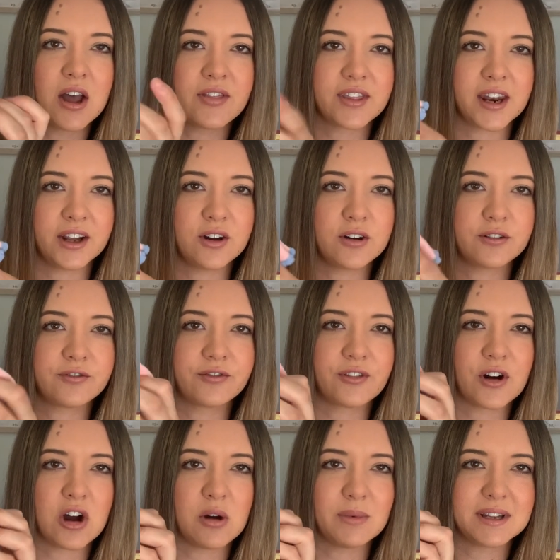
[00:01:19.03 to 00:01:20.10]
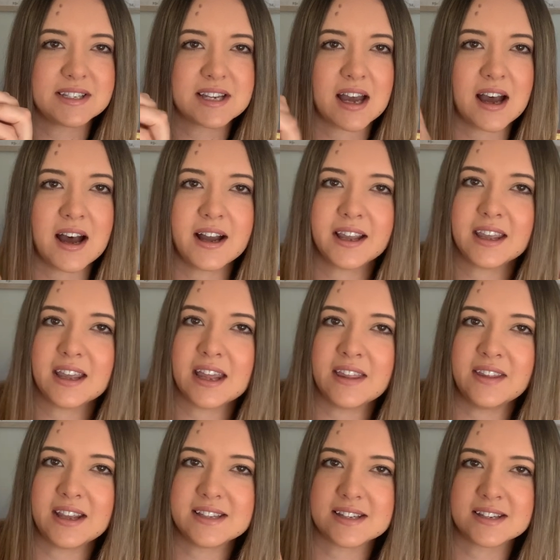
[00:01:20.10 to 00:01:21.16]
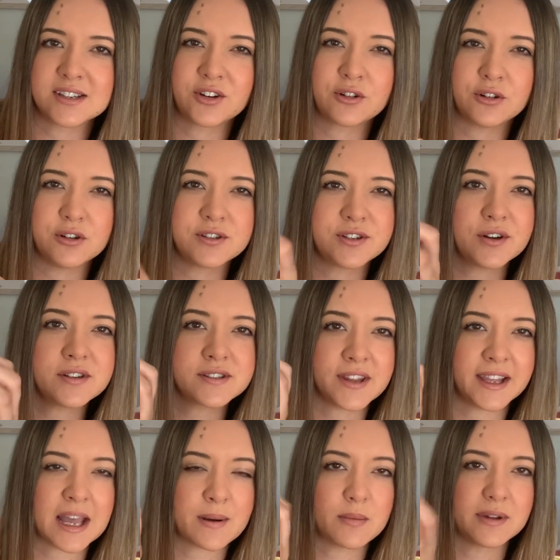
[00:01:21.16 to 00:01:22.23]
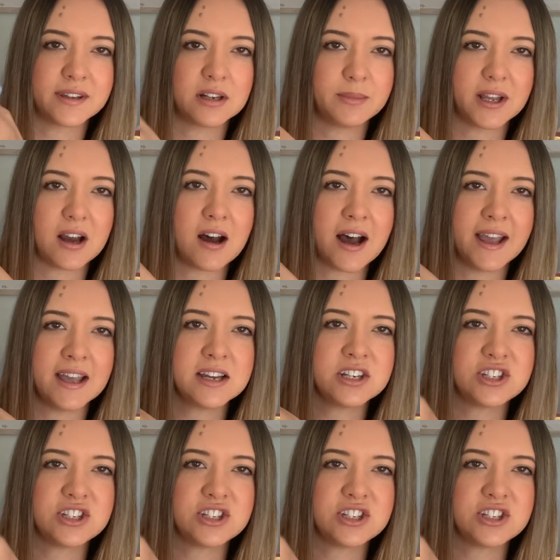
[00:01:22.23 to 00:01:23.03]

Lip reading: that I got from Target, and these are crew socks, so they come up a little bit higher.